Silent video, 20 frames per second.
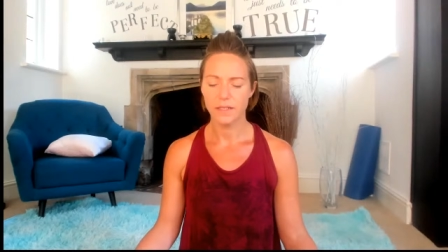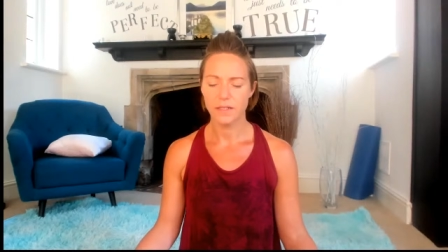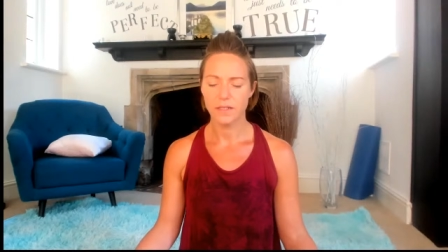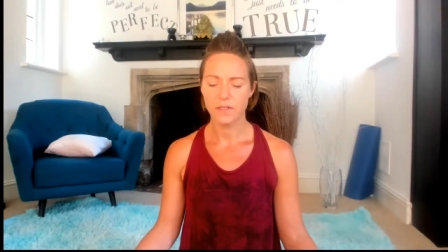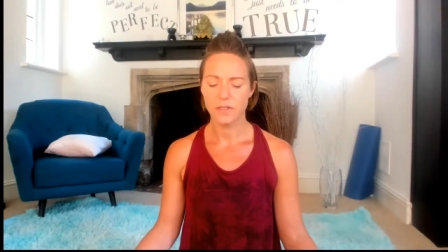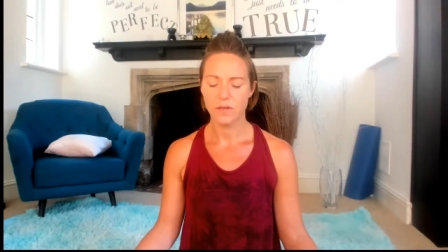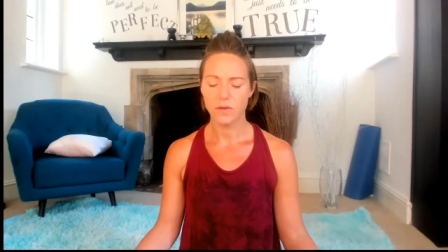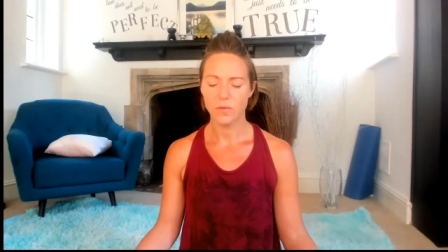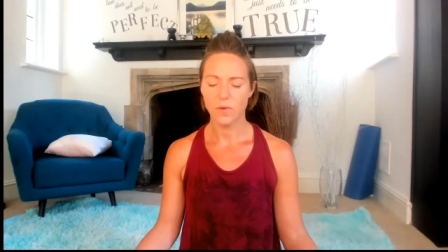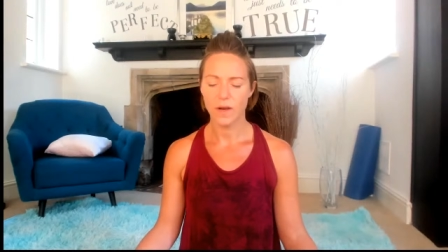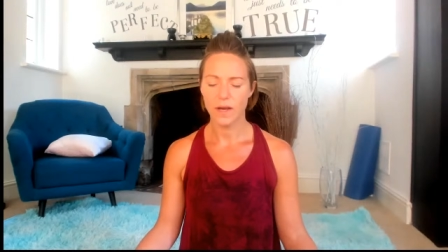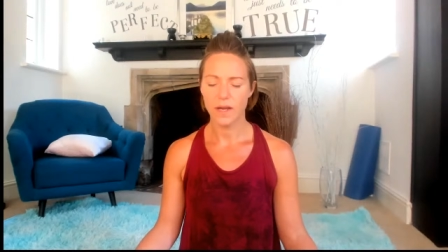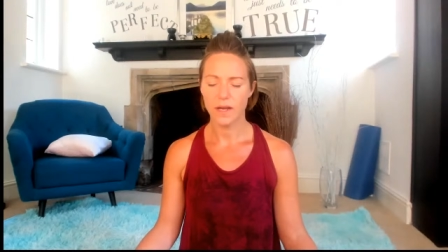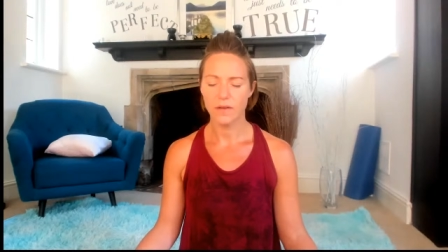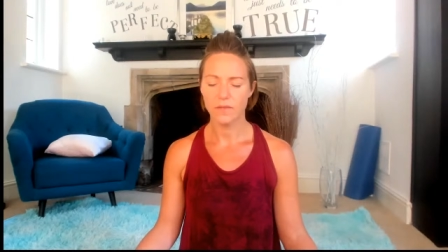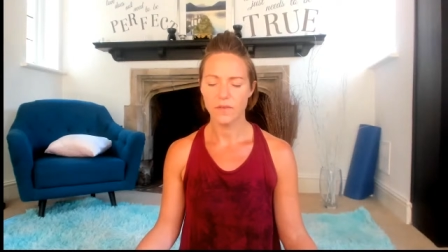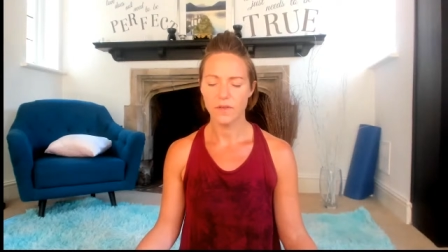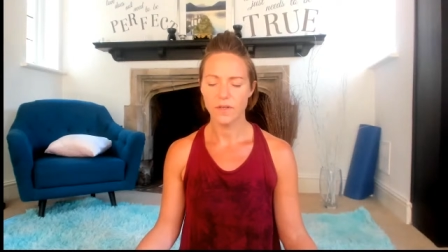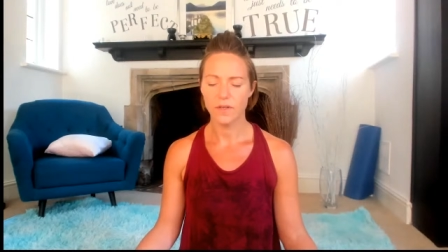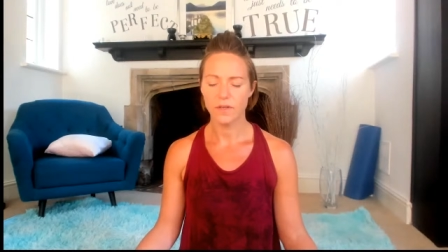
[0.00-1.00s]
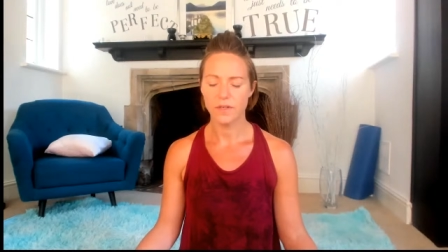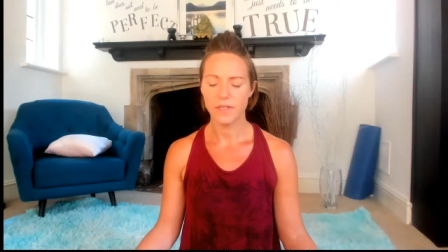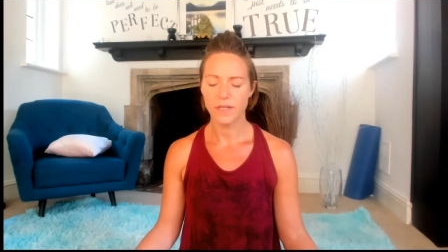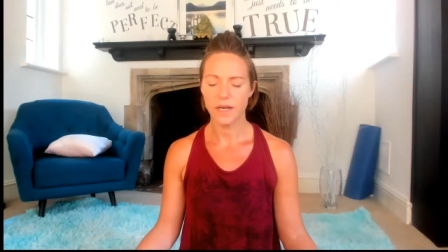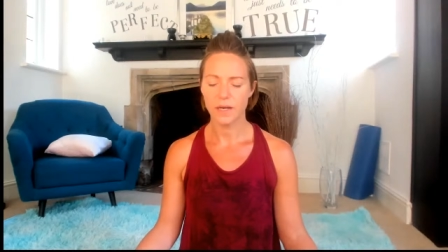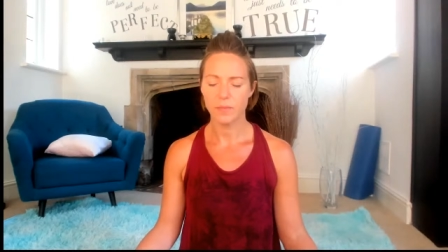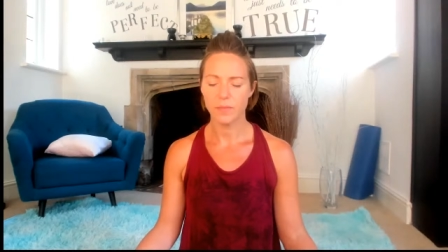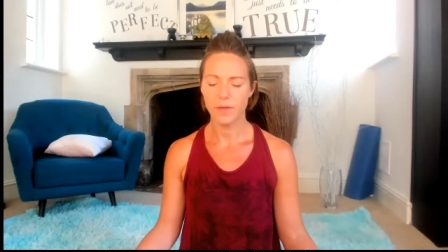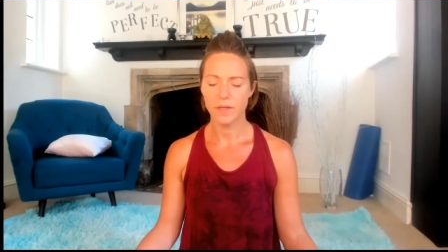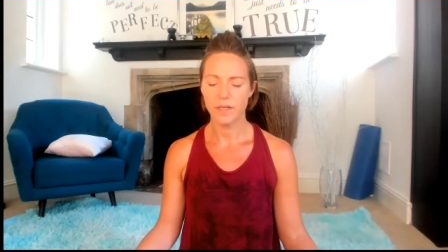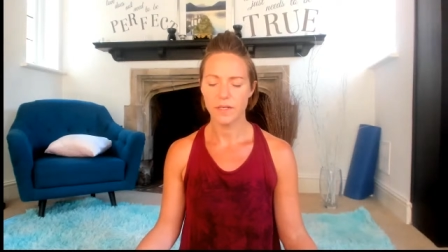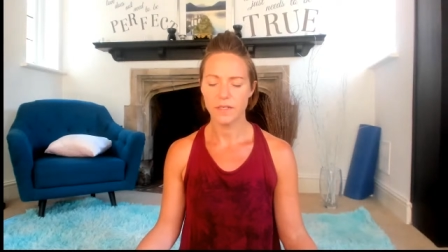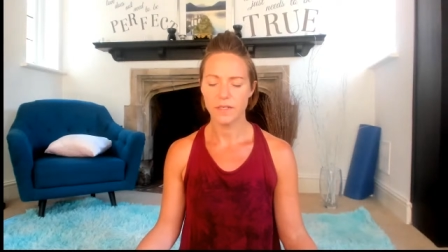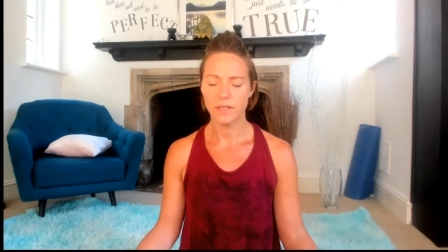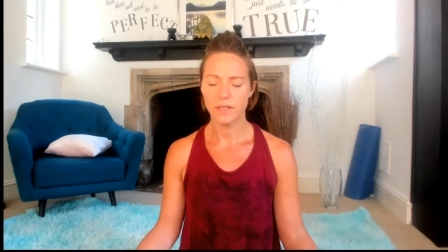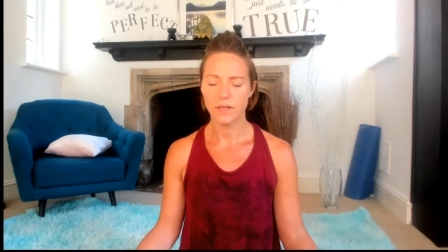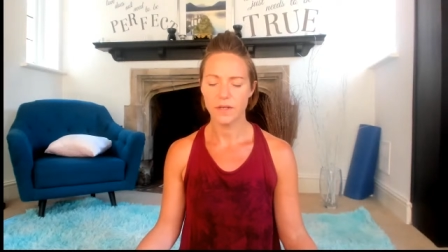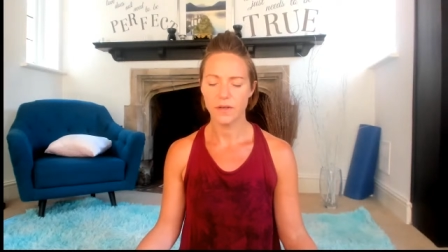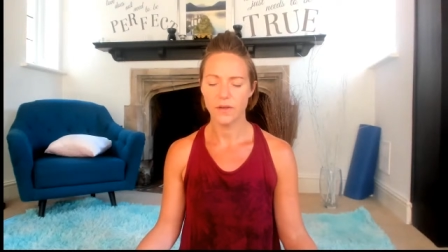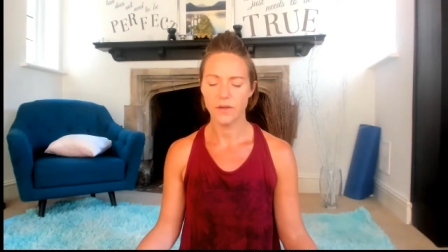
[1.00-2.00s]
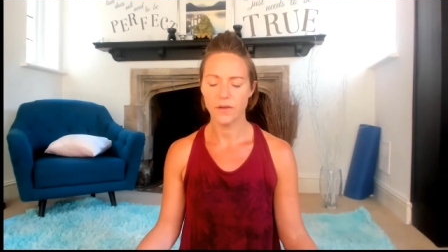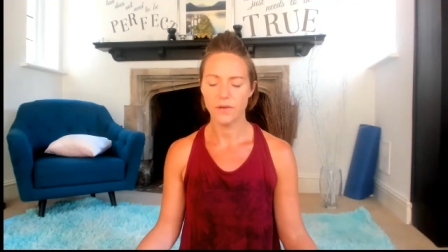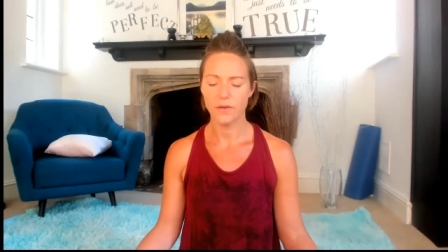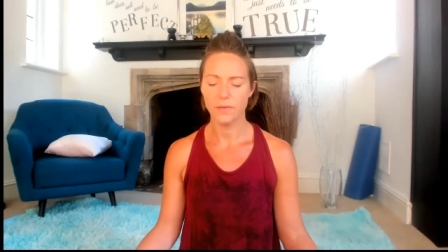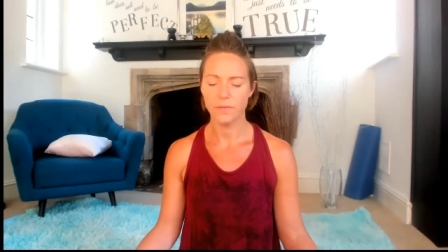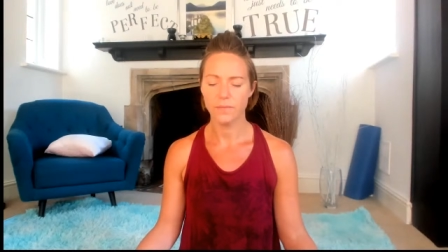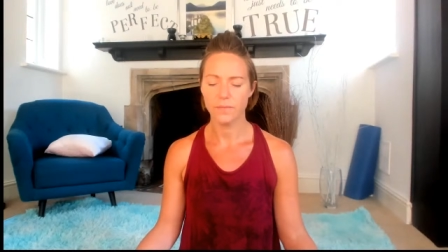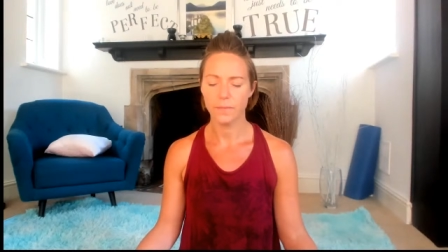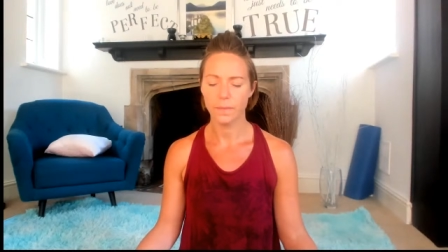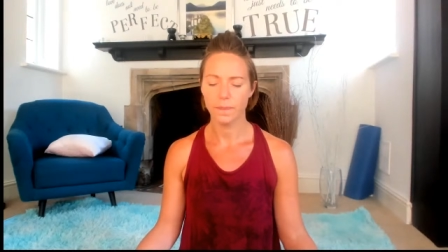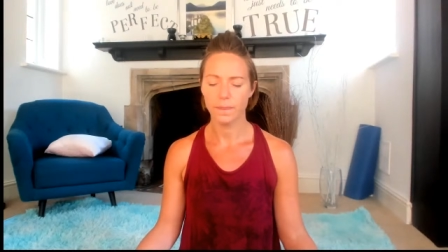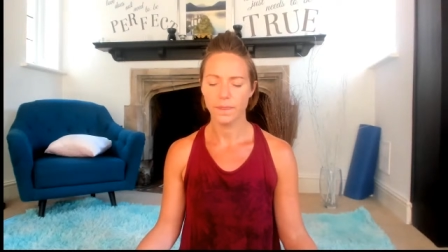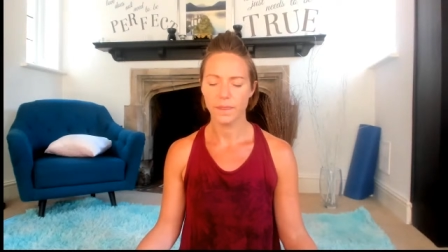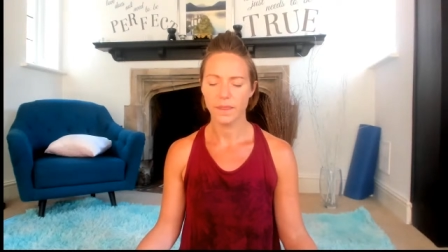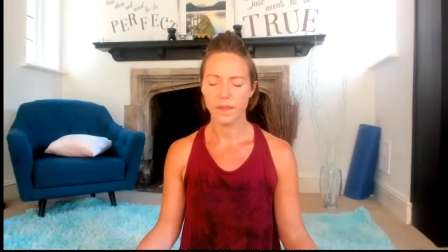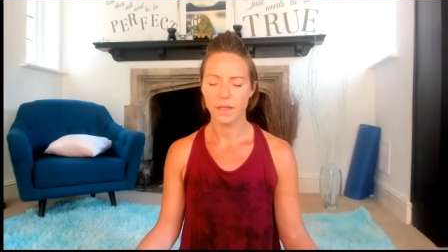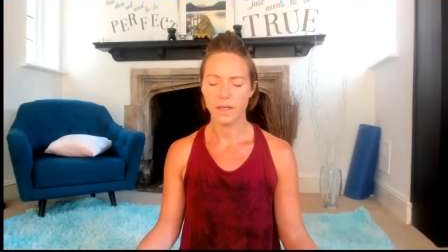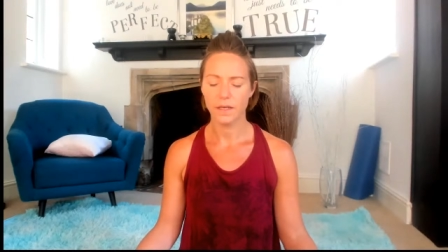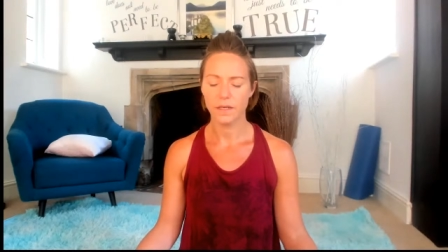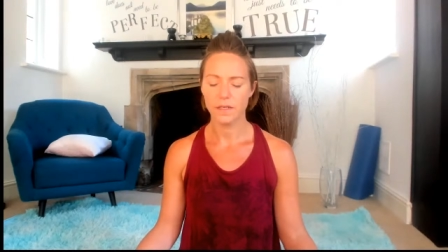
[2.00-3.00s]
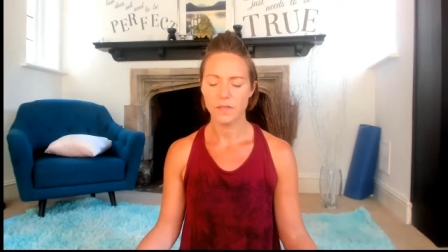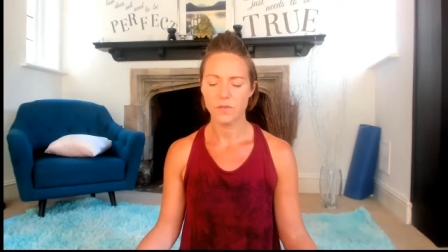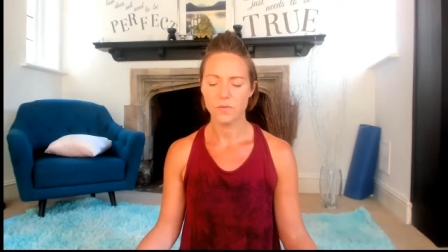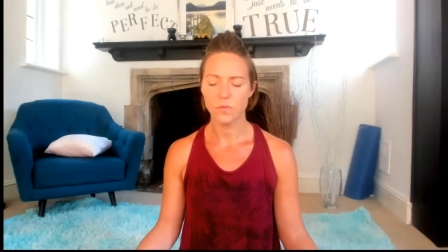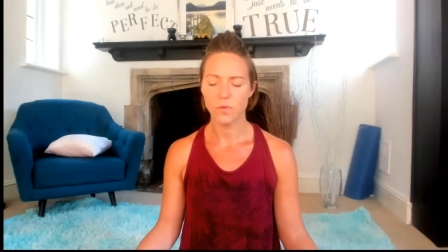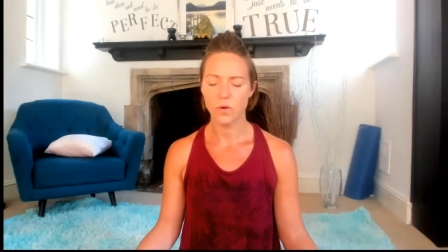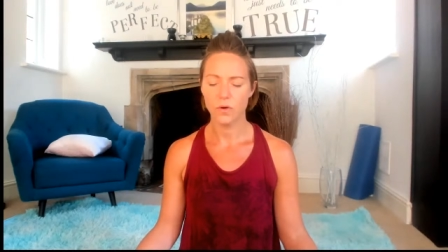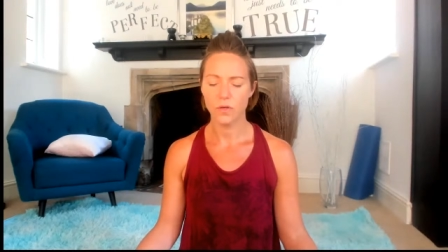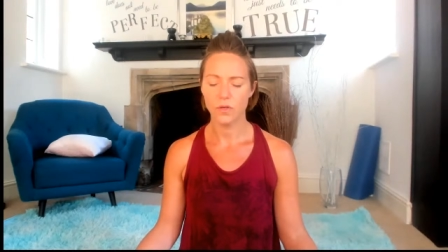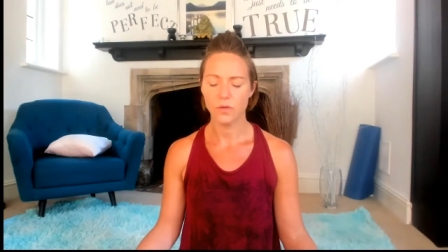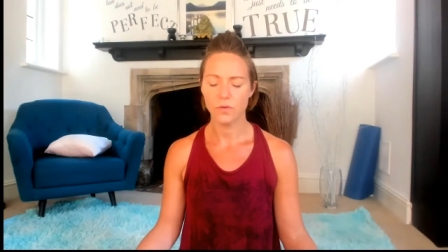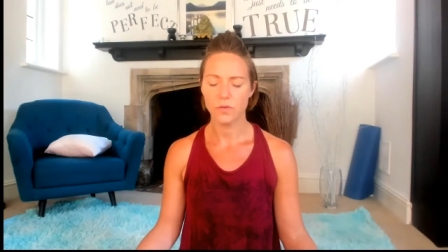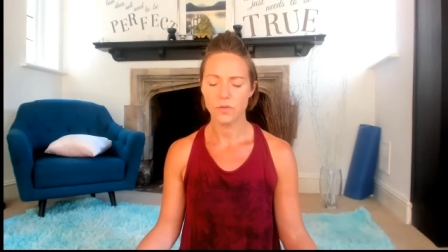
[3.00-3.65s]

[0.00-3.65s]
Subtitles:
So whatever you tap into is what your